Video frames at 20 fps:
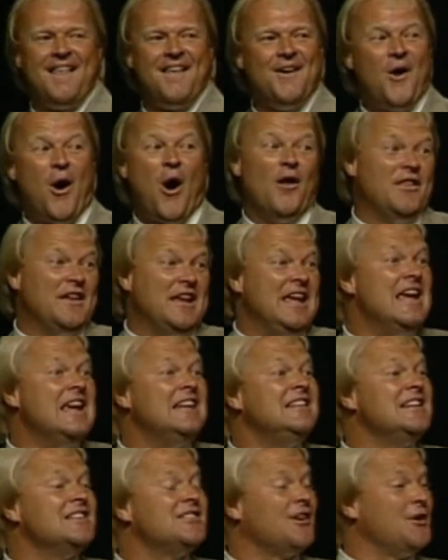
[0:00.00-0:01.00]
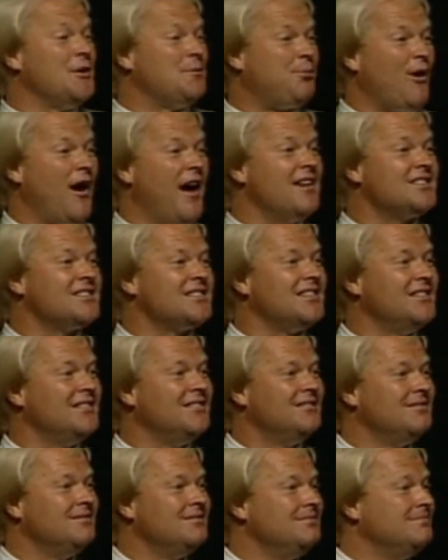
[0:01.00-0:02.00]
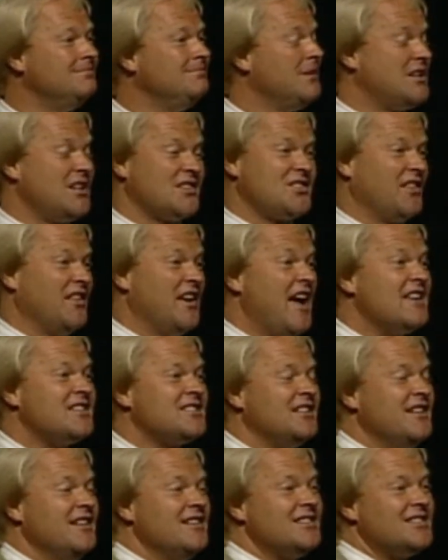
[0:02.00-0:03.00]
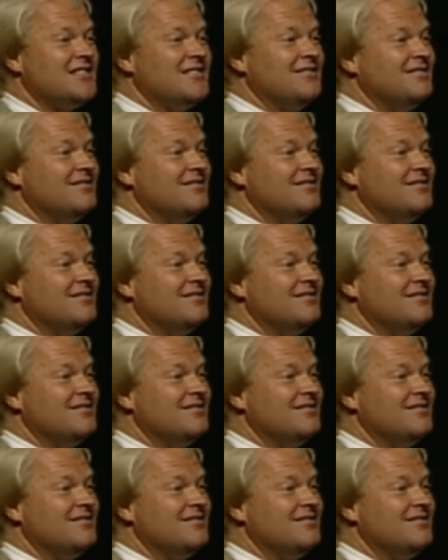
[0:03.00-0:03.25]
All the EDs are depressed because of the SDs.